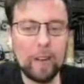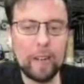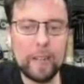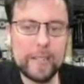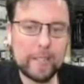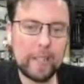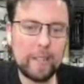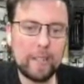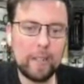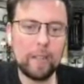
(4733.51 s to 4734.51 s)
and I'd say
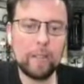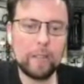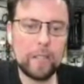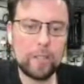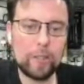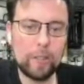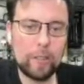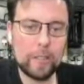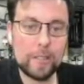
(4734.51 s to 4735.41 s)
to you to